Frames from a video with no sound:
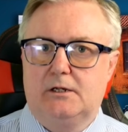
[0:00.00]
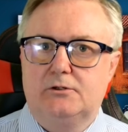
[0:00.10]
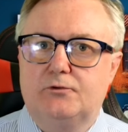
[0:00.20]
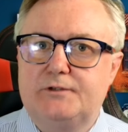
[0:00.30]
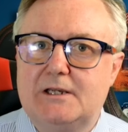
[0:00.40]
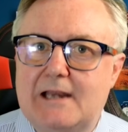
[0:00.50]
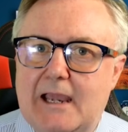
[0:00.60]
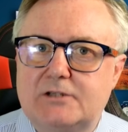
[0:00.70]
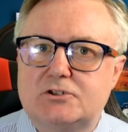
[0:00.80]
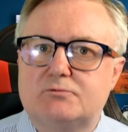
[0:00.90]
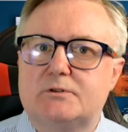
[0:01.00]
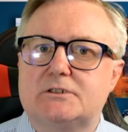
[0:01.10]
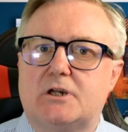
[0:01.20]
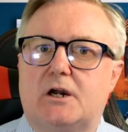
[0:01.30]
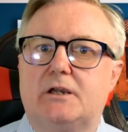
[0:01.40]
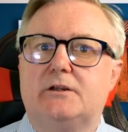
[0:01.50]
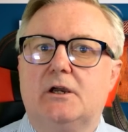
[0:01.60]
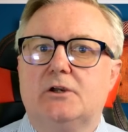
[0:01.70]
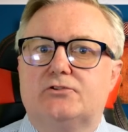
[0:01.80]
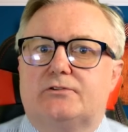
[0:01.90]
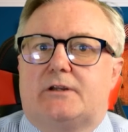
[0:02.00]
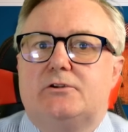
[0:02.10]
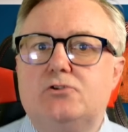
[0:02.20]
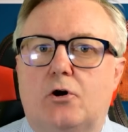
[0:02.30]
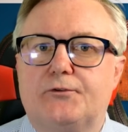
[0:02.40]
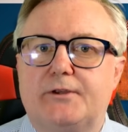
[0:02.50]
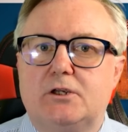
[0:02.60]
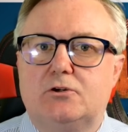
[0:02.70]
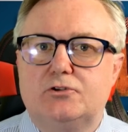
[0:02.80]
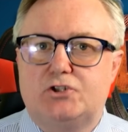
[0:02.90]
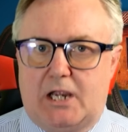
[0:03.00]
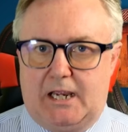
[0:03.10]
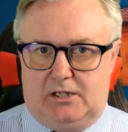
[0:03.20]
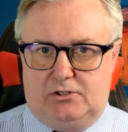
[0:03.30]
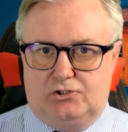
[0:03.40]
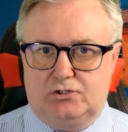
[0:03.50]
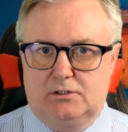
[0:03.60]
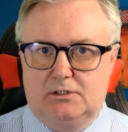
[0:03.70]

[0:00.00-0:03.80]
No, the elections were designed so that nothing could change.